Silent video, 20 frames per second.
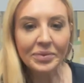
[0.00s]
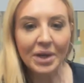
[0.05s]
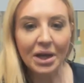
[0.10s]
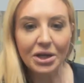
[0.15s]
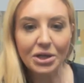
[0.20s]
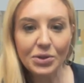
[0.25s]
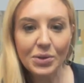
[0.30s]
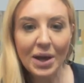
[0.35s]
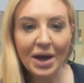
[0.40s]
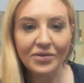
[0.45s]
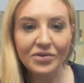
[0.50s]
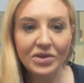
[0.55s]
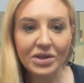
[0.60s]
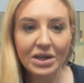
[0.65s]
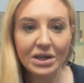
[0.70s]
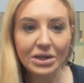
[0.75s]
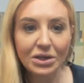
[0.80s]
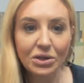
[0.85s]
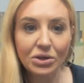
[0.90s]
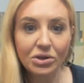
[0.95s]
And you have to,
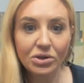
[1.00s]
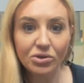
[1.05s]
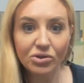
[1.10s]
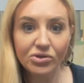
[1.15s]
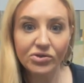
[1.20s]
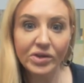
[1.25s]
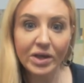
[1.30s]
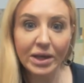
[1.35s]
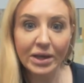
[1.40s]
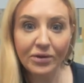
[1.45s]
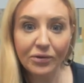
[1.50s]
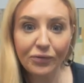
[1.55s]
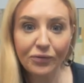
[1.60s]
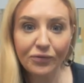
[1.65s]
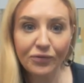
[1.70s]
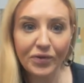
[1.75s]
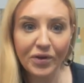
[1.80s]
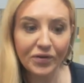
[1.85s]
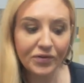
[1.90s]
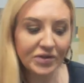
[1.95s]
and you, there's like
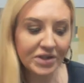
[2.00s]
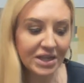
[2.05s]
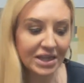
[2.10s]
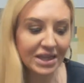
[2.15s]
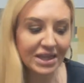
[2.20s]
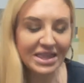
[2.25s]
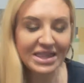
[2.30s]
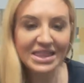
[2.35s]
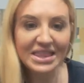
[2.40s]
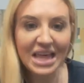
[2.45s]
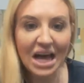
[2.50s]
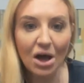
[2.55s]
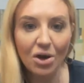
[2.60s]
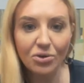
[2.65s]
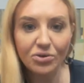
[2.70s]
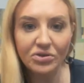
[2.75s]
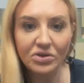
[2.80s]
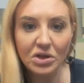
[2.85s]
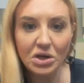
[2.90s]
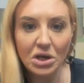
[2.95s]

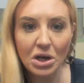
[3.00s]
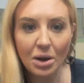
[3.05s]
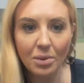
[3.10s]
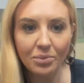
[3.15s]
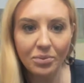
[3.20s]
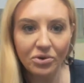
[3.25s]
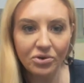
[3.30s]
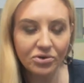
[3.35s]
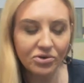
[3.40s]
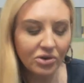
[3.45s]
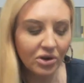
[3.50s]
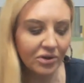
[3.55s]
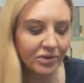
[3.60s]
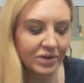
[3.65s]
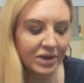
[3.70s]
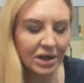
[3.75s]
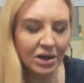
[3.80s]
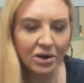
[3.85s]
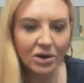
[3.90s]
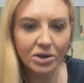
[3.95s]
50,000 numbers on
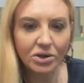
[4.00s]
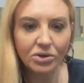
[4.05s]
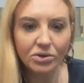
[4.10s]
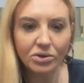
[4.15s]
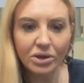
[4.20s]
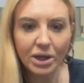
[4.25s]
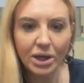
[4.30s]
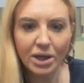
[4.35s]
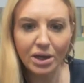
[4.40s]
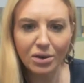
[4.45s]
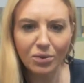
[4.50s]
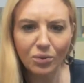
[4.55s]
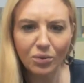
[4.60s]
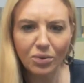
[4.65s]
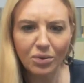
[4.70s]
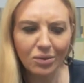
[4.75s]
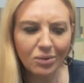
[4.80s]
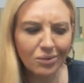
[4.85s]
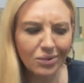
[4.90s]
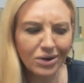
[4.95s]
there. And you're like,
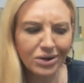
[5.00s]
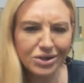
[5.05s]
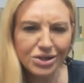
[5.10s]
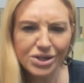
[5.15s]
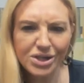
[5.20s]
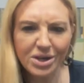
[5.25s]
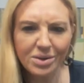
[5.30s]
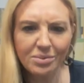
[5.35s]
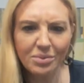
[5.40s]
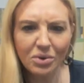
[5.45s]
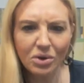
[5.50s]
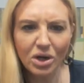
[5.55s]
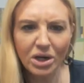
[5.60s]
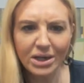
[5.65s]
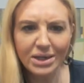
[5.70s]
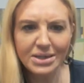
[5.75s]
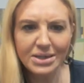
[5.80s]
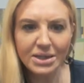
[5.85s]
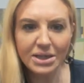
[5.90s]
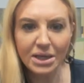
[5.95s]
which number
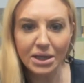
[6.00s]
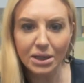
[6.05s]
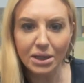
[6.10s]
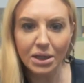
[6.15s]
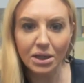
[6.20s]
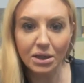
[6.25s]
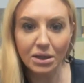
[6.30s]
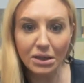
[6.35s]
is it?